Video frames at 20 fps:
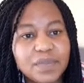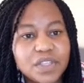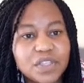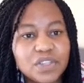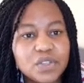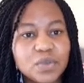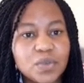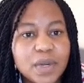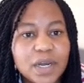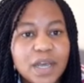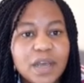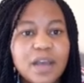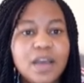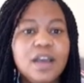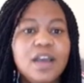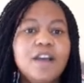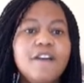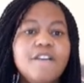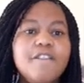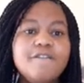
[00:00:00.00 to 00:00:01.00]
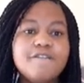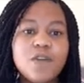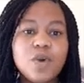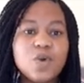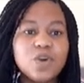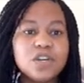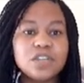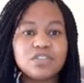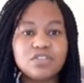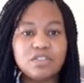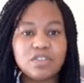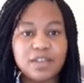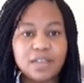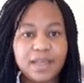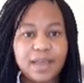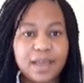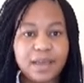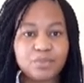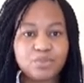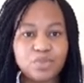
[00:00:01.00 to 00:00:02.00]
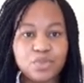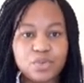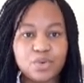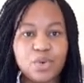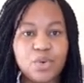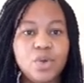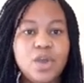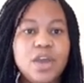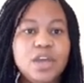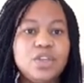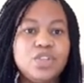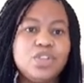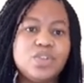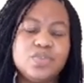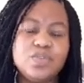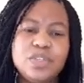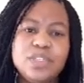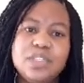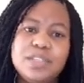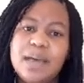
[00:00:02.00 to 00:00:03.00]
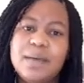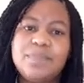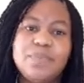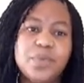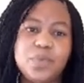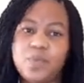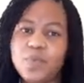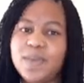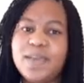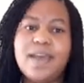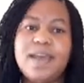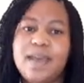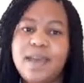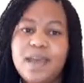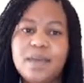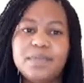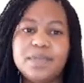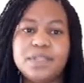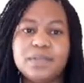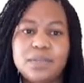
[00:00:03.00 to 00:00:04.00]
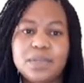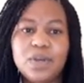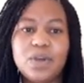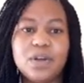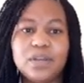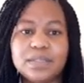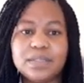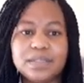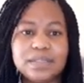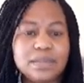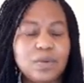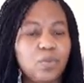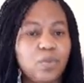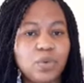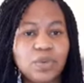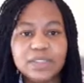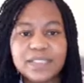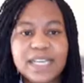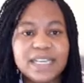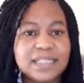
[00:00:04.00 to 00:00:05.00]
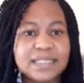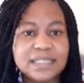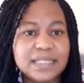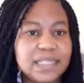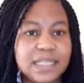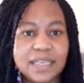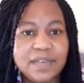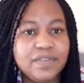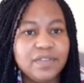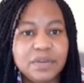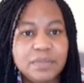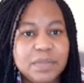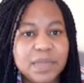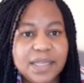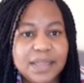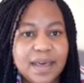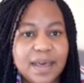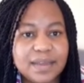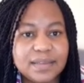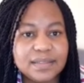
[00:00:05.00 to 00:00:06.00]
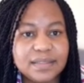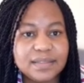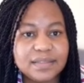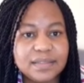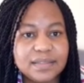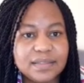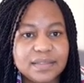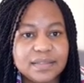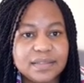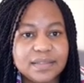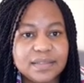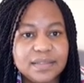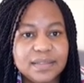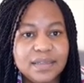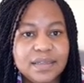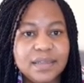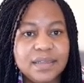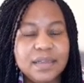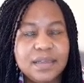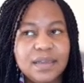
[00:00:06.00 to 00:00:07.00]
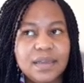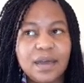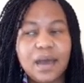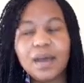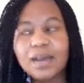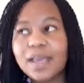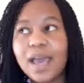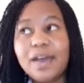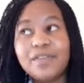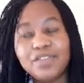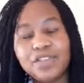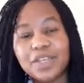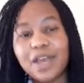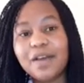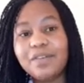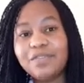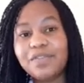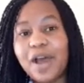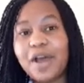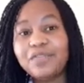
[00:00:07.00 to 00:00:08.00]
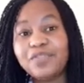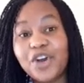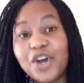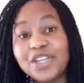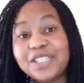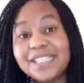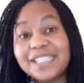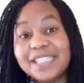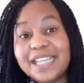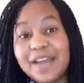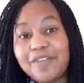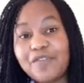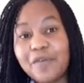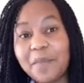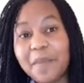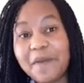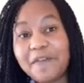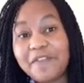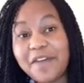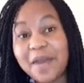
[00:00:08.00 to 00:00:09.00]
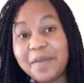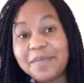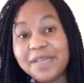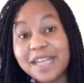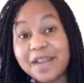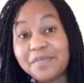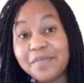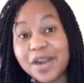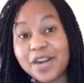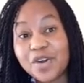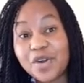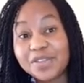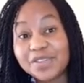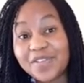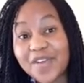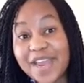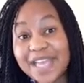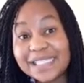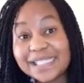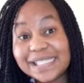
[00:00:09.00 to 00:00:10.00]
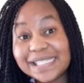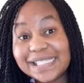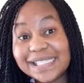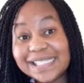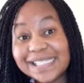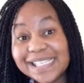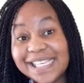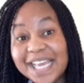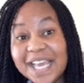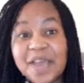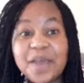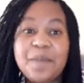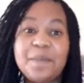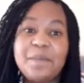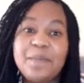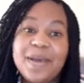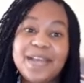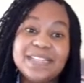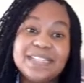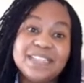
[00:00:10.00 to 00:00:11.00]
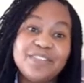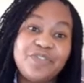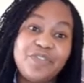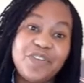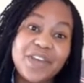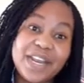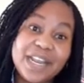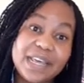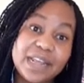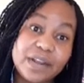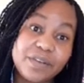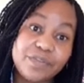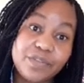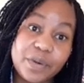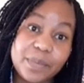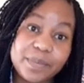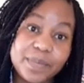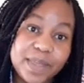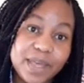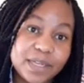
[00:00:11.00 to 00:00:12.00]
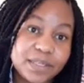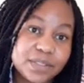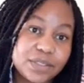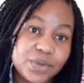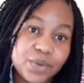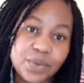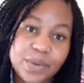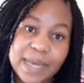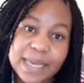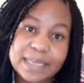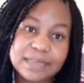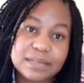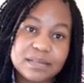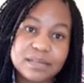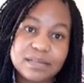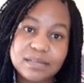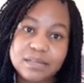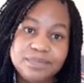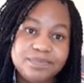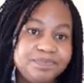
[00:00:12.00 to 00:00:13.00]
They just want to focus on them. So the reason I'm the way I am is because the world hasn't given me that. I've gotten that from my family and my close friends. But further from that, no, guys.